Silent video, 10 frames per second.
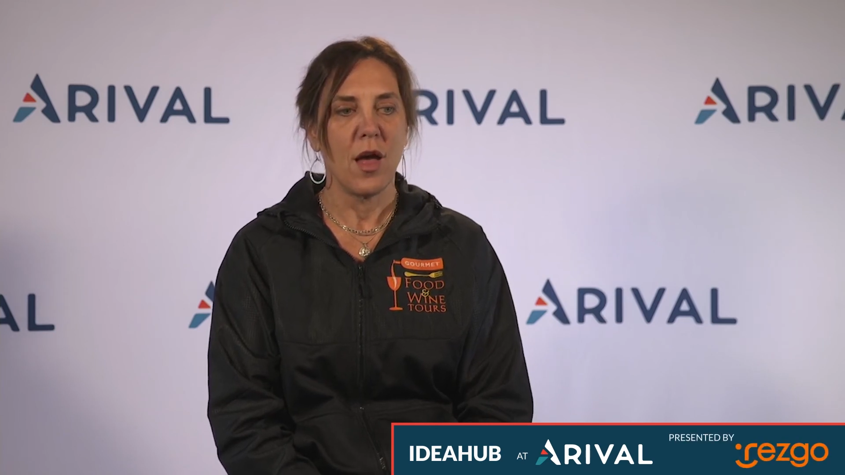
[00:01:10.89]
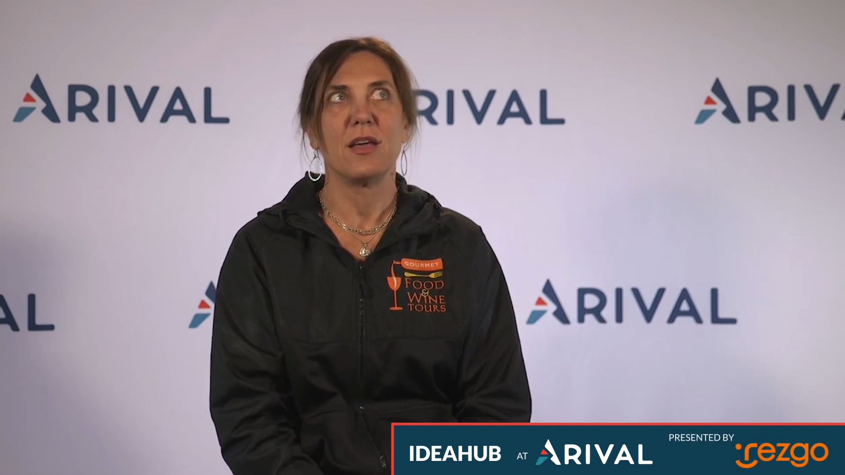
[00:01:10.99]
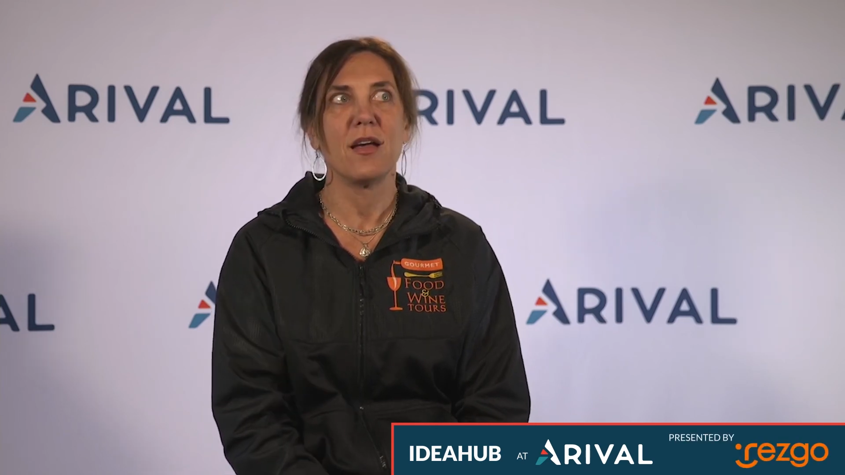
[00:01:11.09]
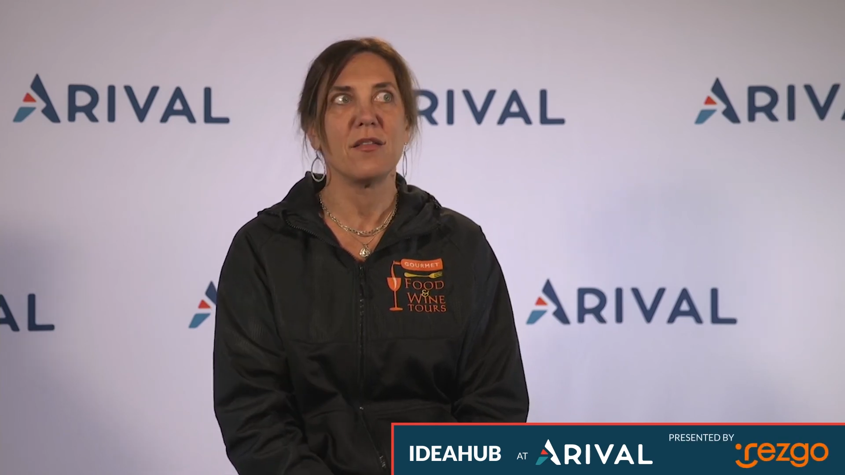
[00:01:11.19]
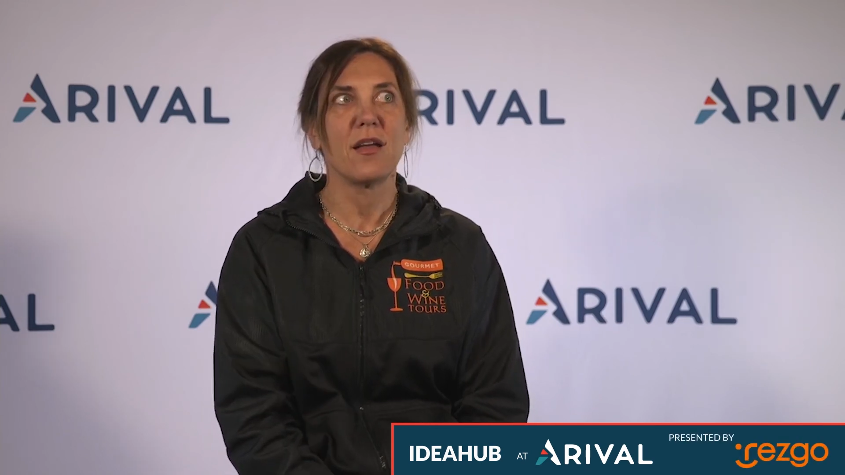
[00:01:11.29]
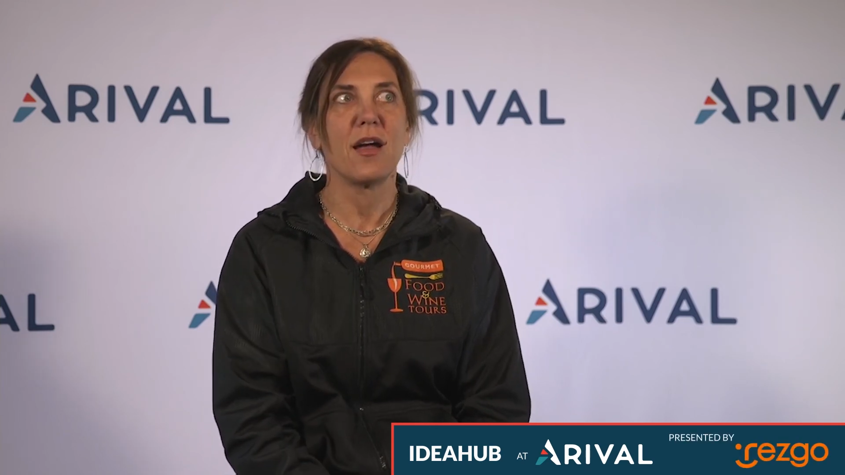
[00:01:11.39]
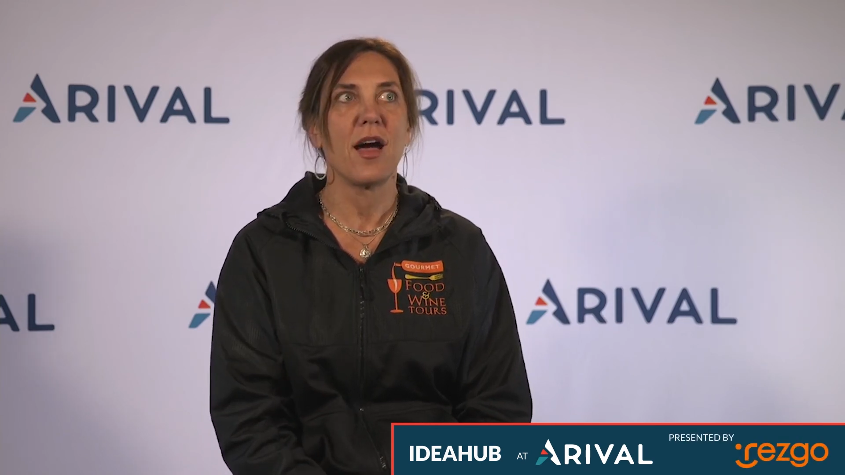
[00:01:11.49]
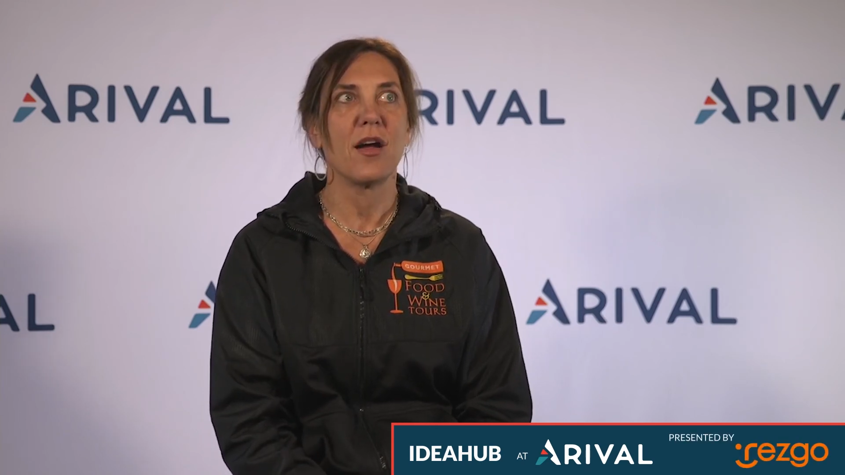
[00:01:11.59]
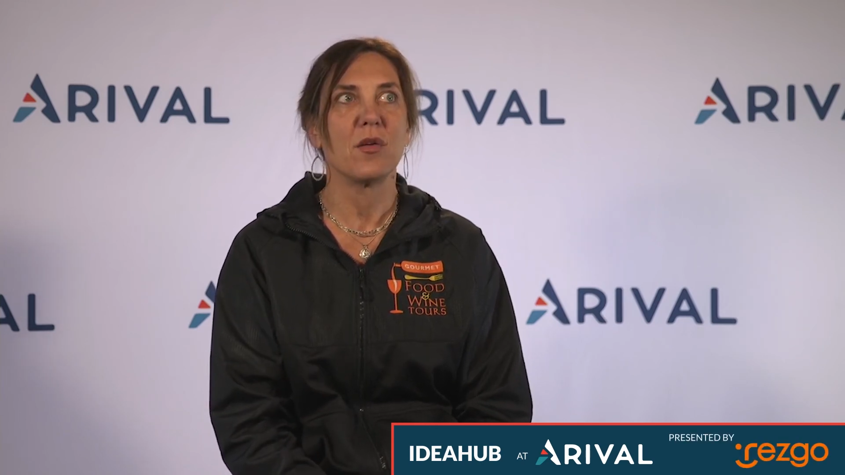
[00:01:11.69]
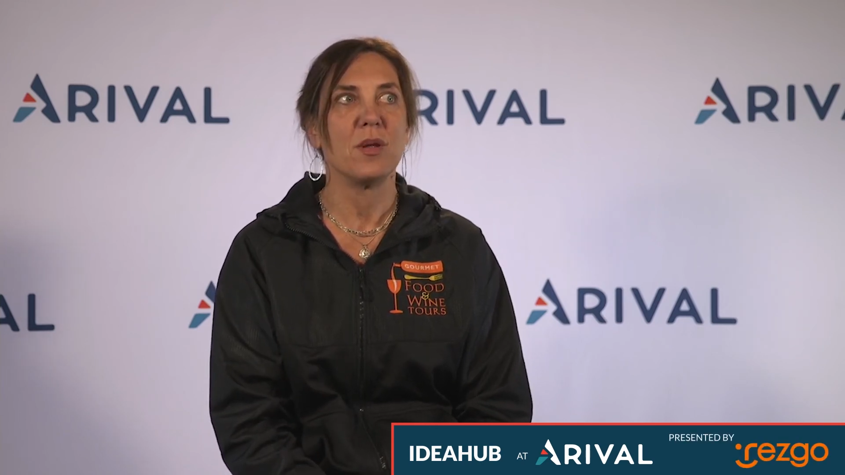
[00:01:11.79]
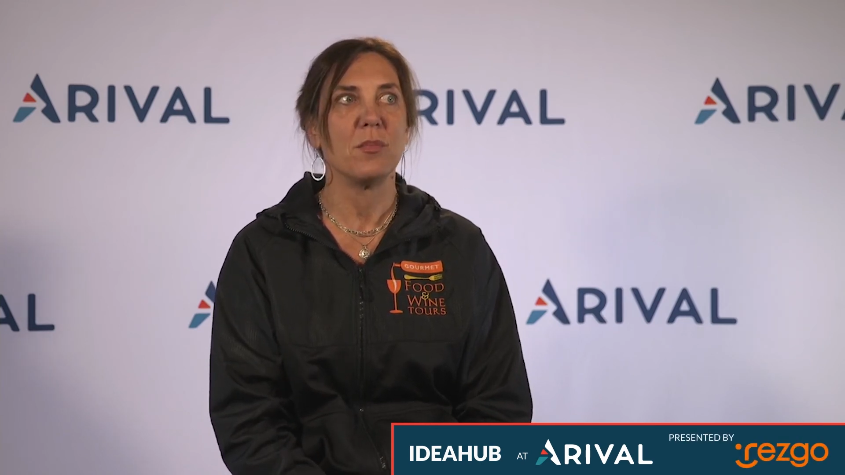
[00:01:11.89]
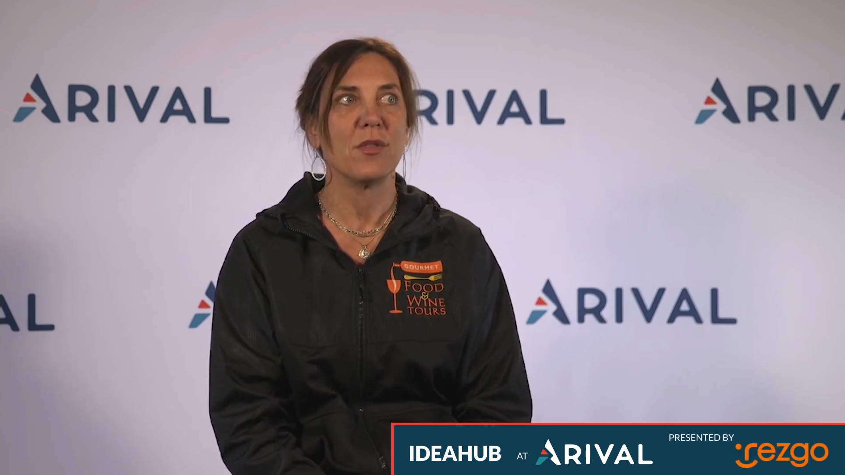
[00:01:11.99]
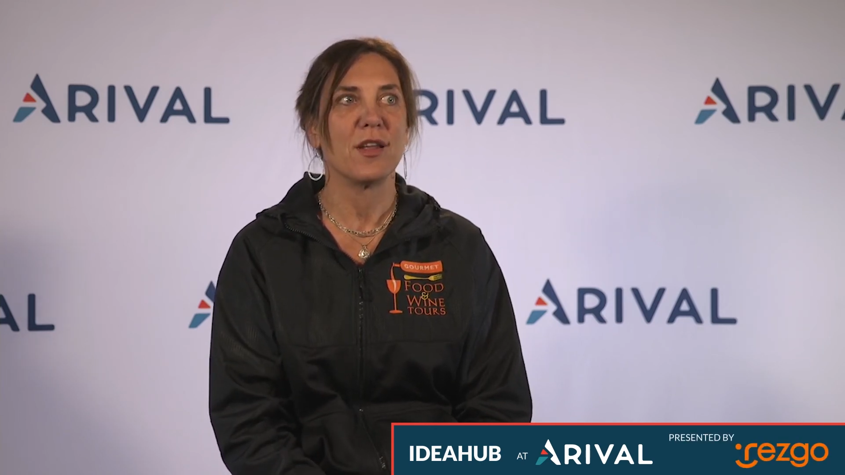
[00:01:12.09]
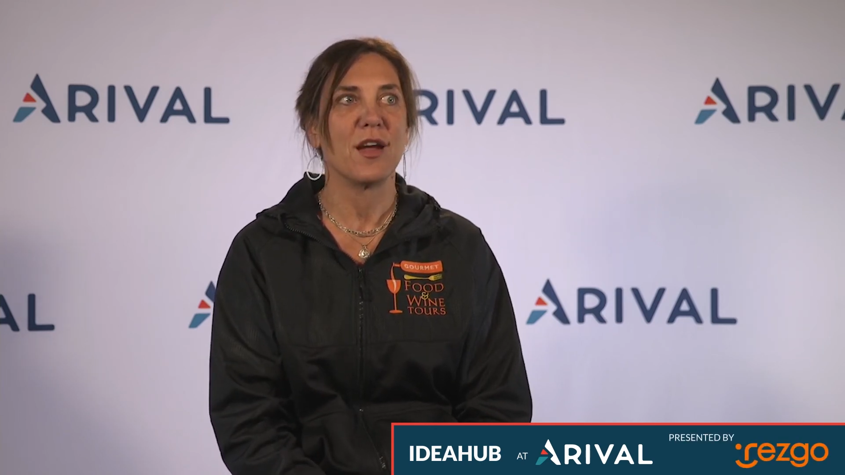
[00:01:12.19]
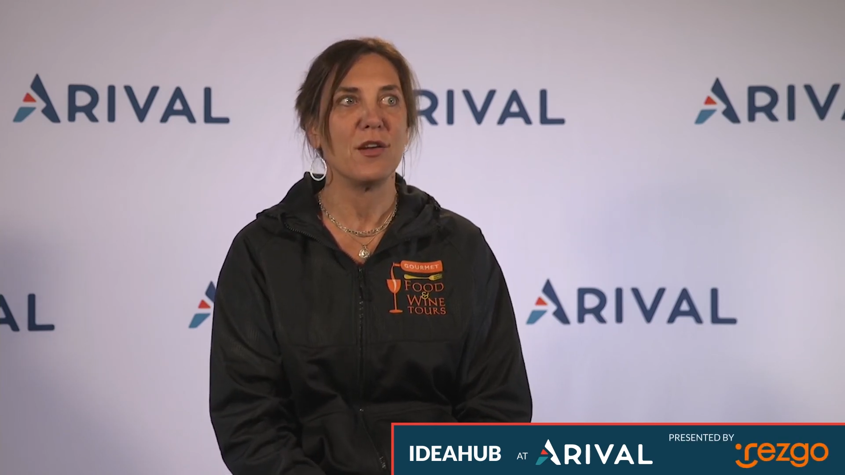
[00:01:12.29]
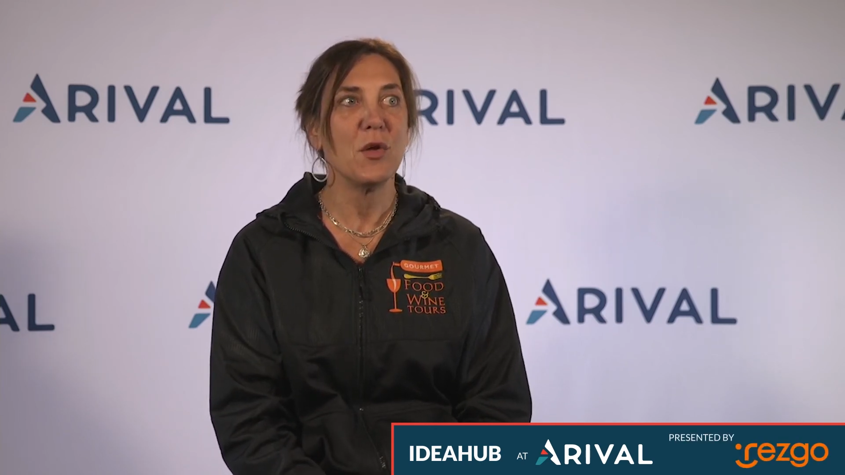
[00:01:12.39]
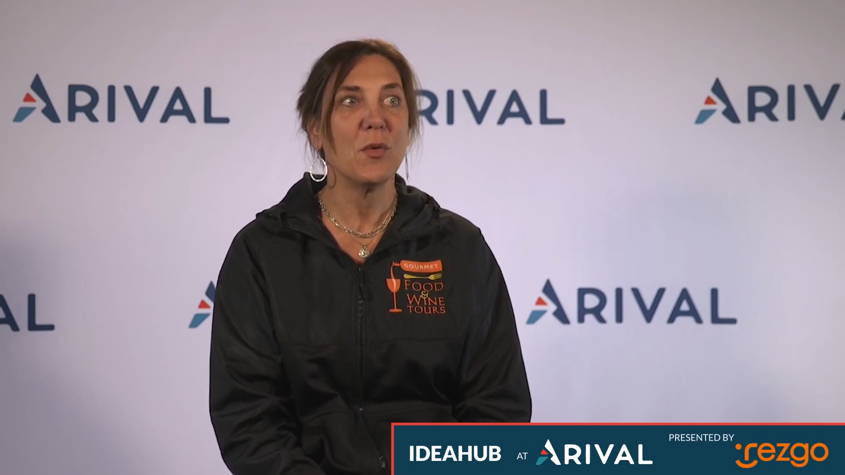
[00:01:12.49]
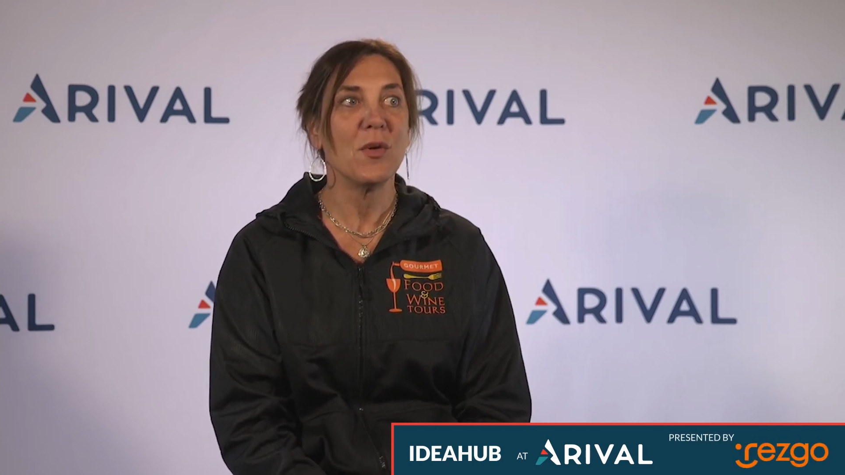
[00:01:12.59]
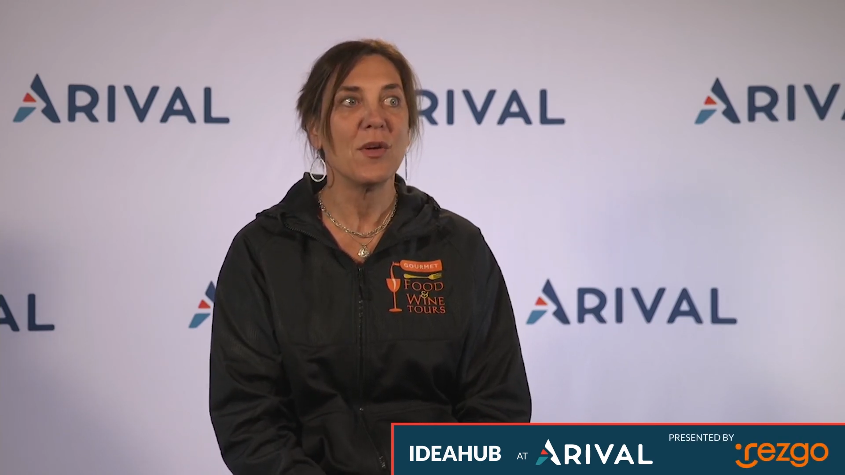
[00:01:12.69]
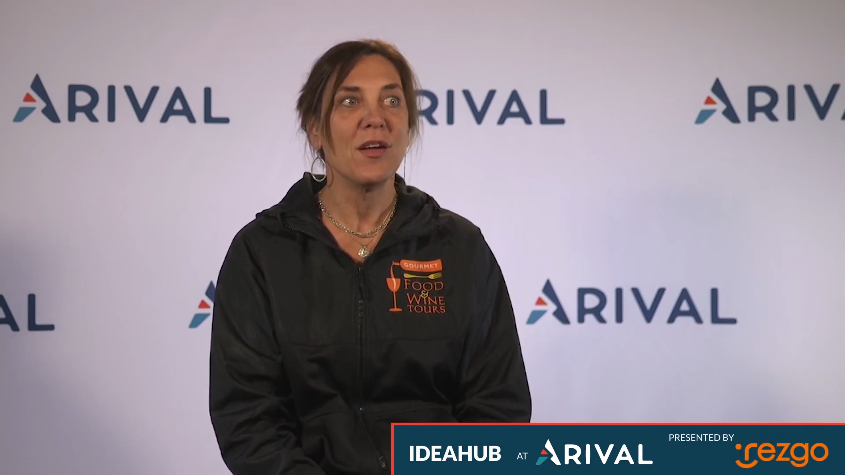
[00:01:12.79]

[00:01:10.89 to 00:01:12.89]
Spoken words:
Because I hired people that I knew